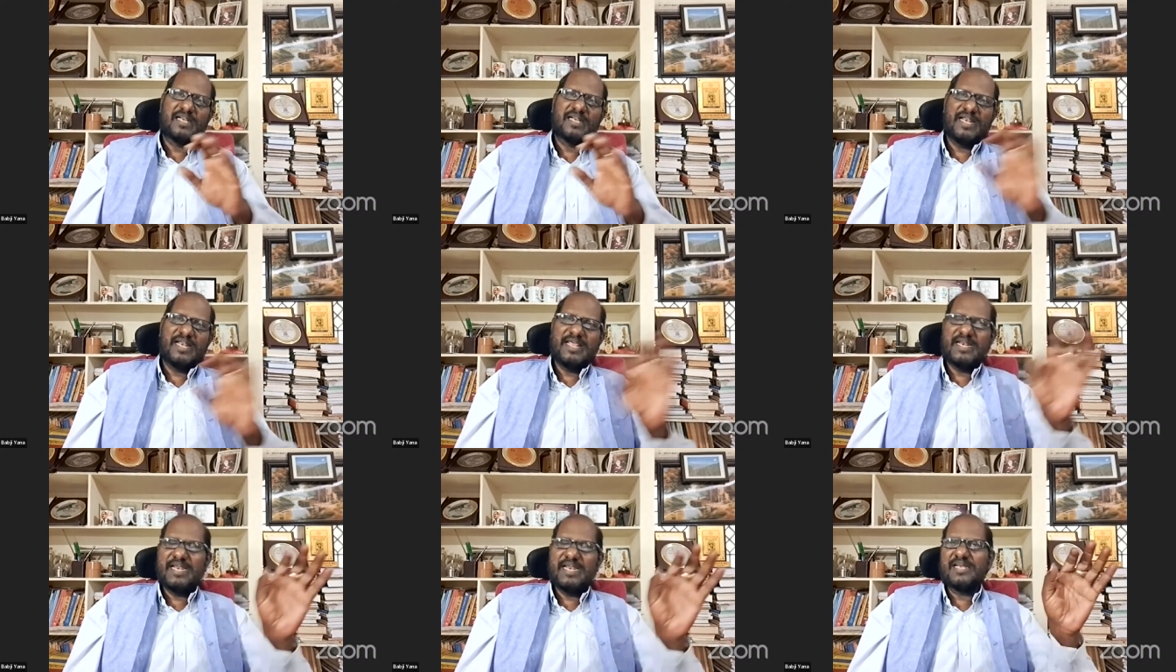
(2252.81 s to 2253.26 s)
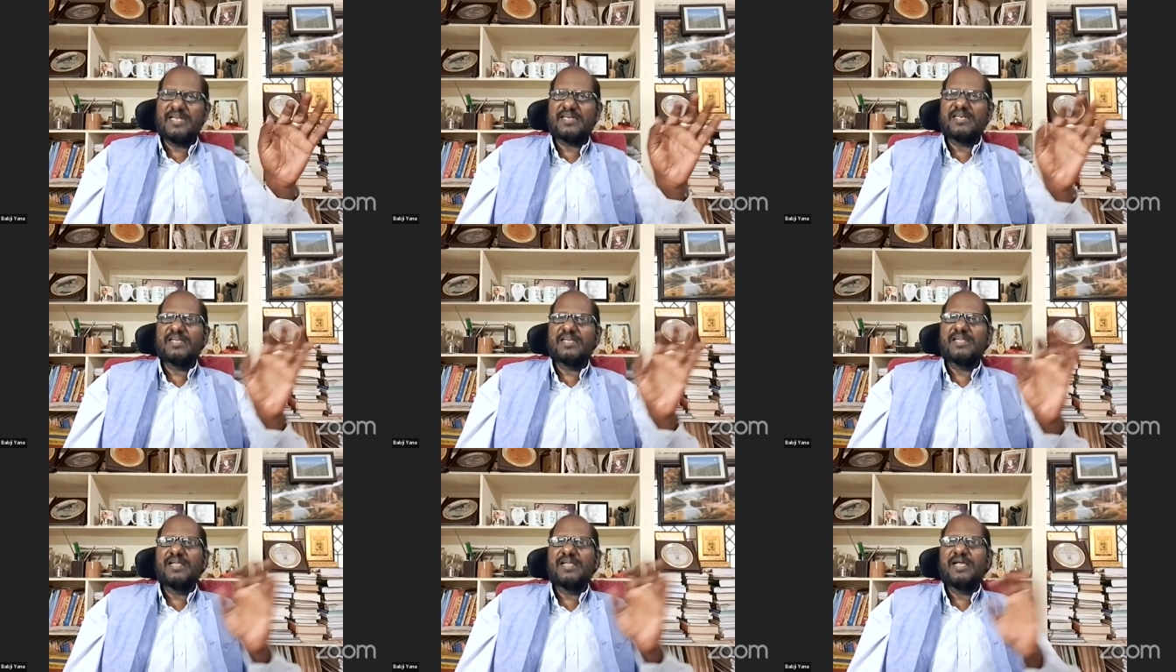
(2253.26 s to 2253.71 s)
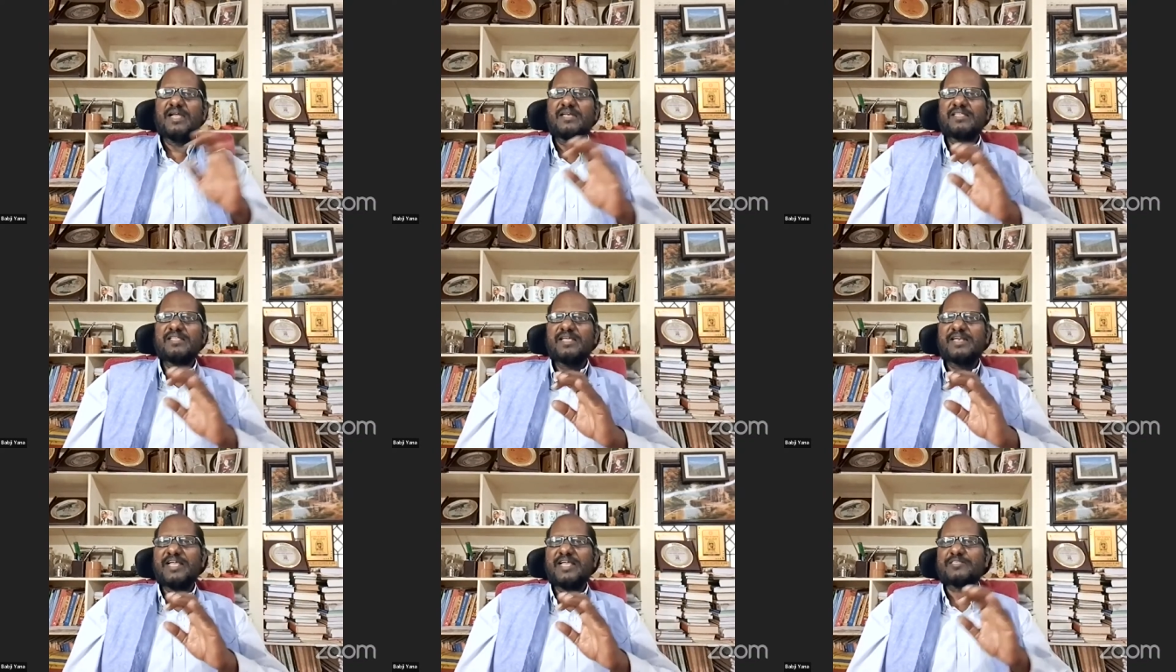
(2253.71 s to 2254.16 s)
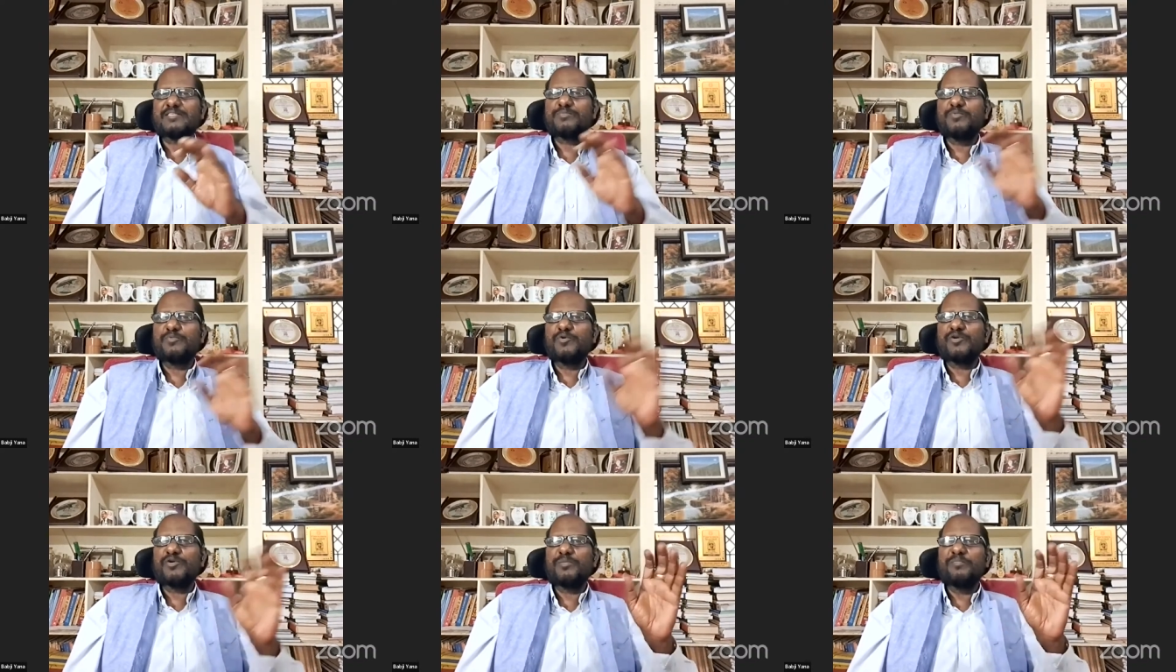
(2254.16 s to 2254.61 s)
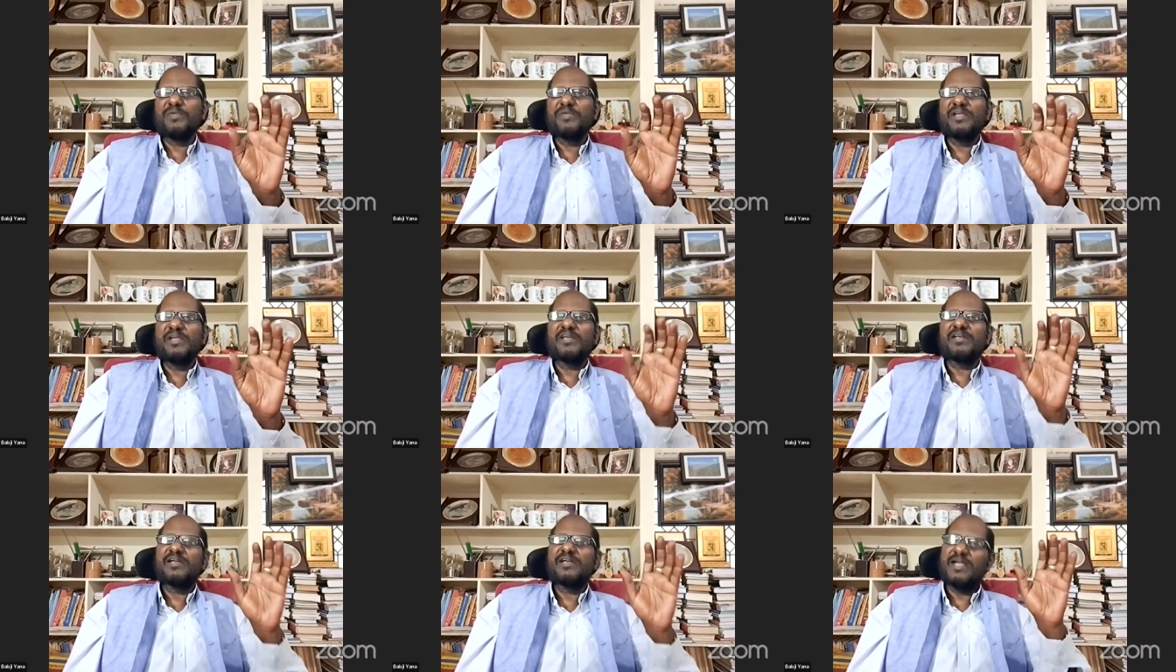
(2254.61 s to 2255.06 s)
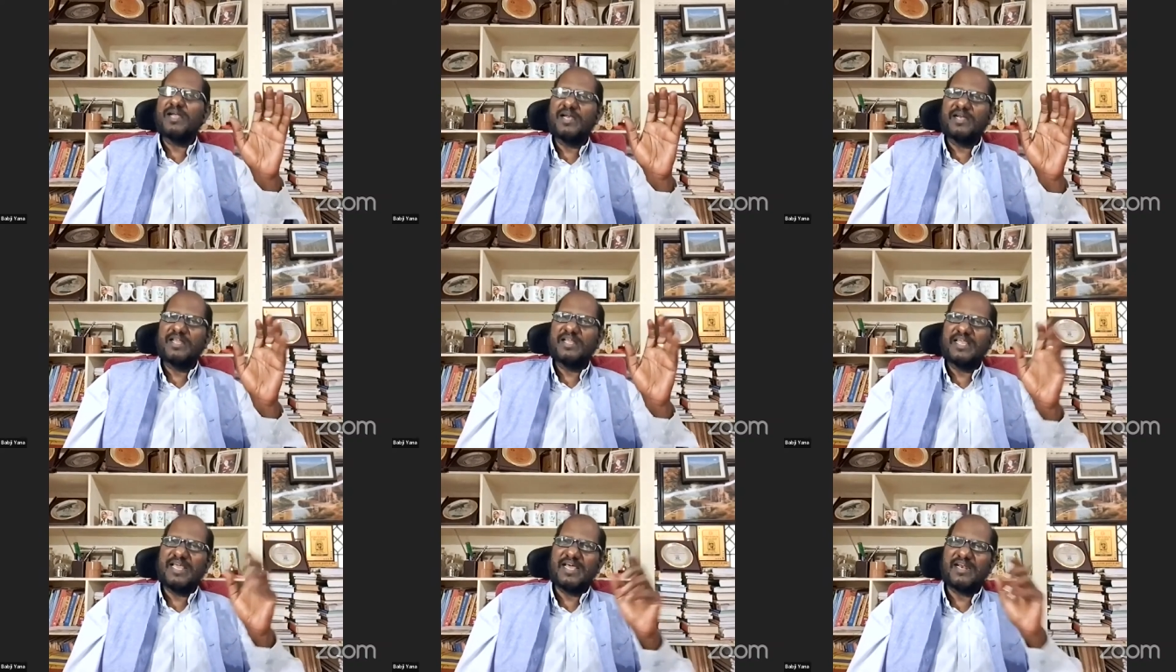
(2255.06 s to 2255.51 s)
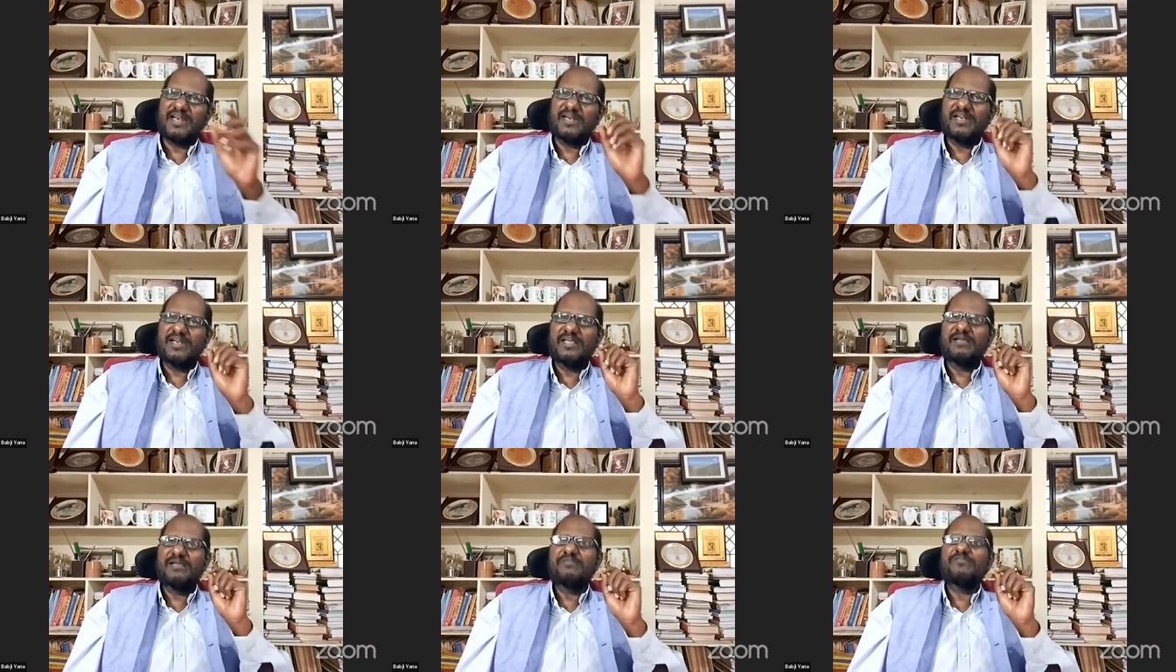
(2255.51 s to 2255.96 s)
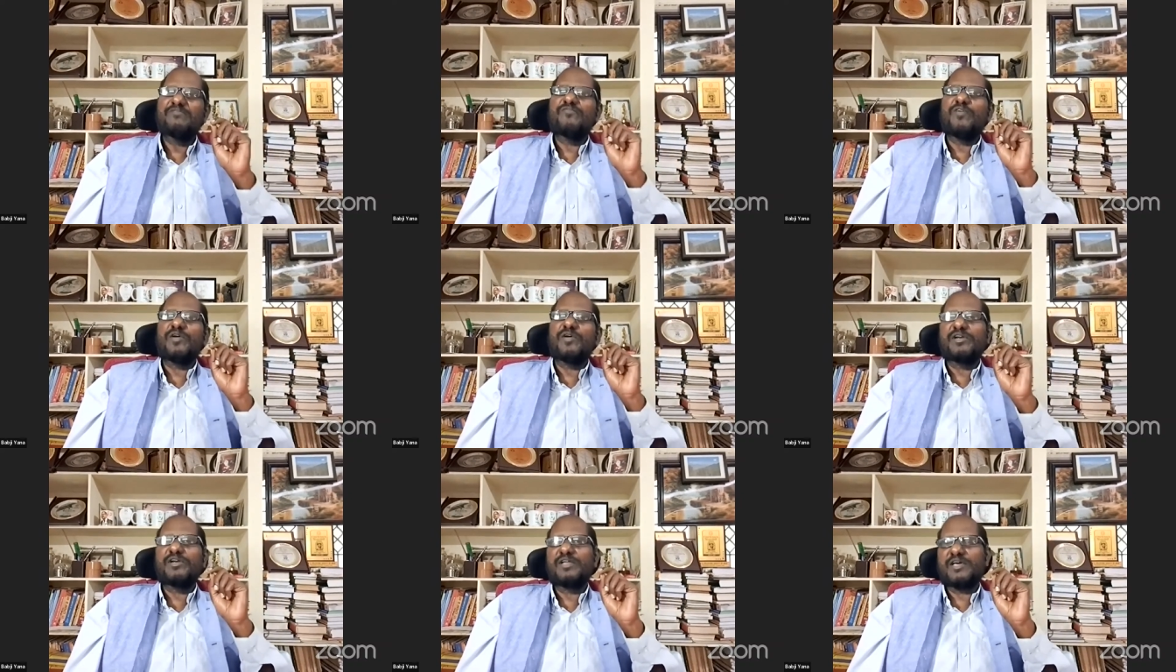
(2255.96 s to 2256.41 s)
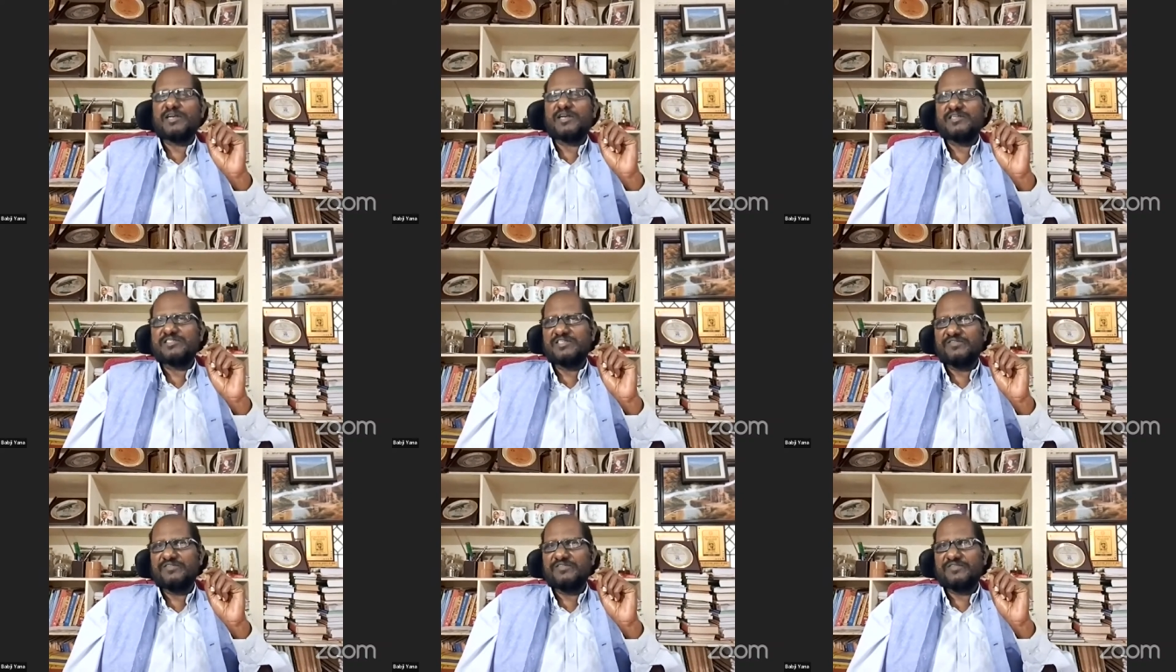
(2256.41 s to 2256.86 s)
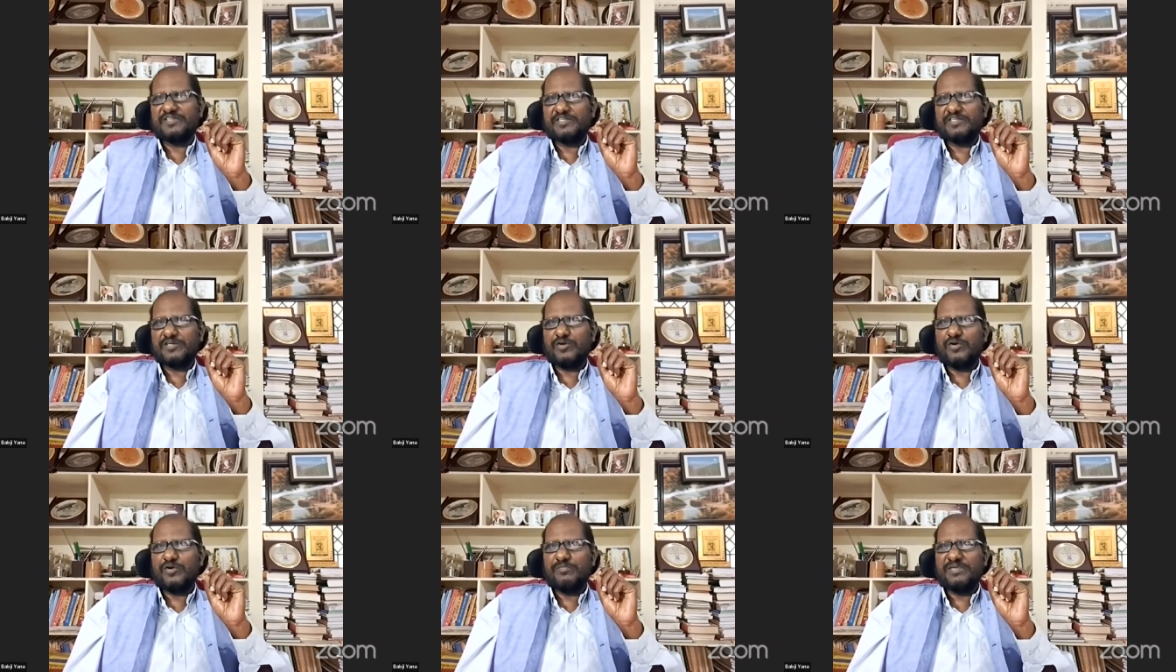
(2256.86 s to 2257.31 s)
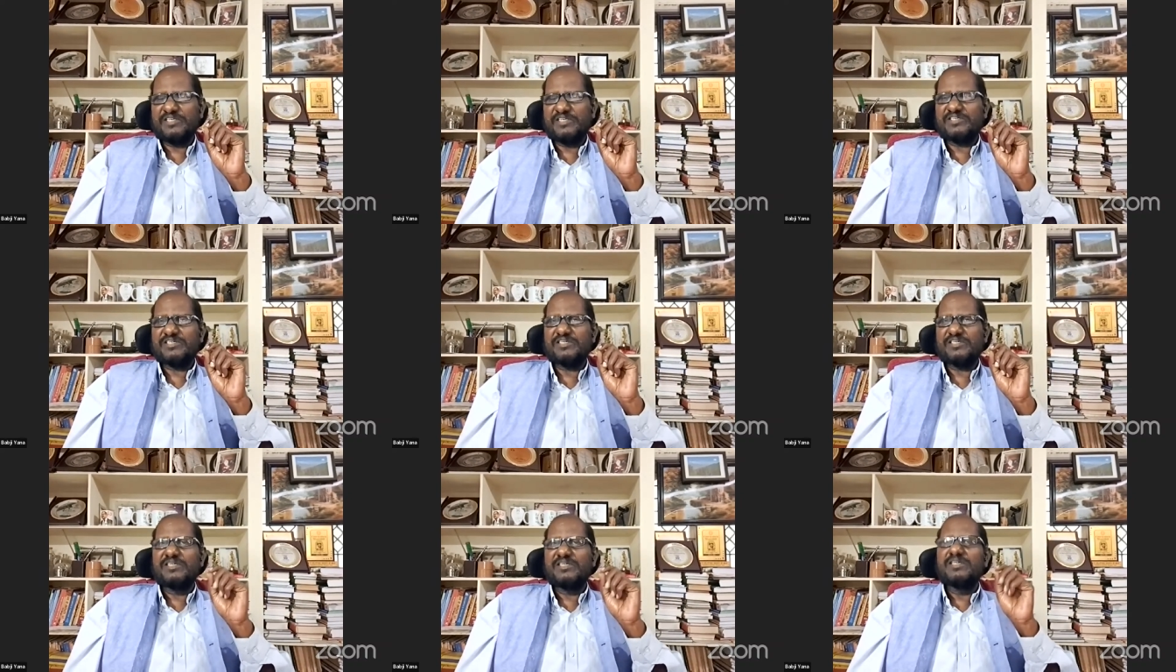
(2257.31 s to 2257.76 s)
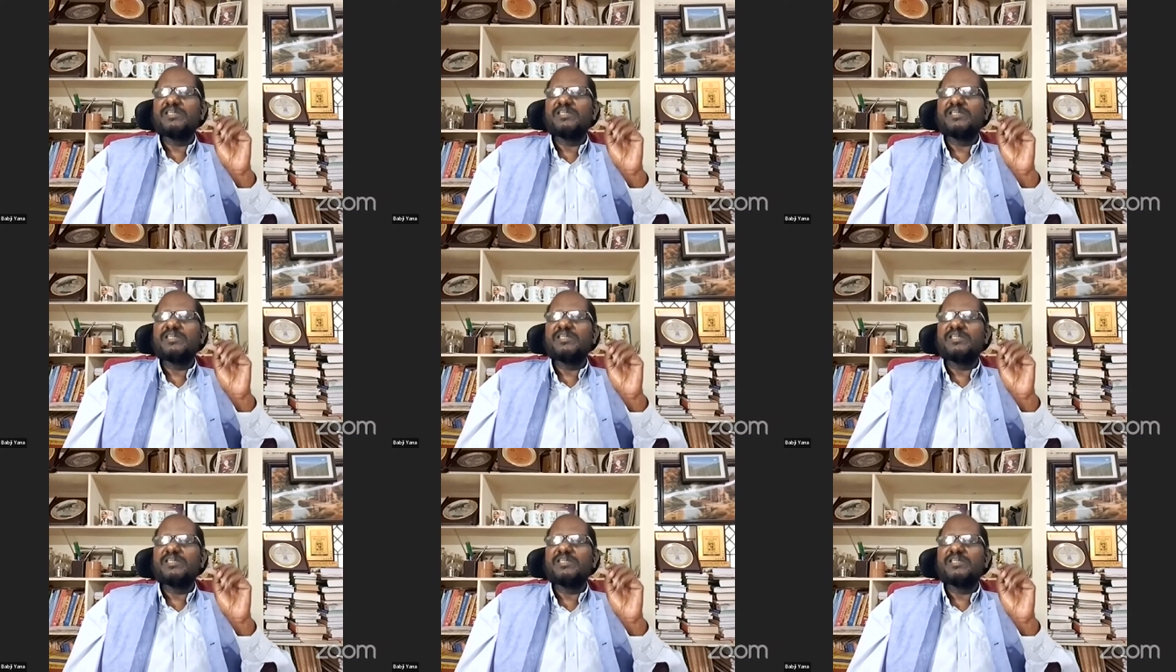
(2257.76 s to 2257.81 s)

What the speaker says: clean it, and then export meat and earn foreign currency for the government,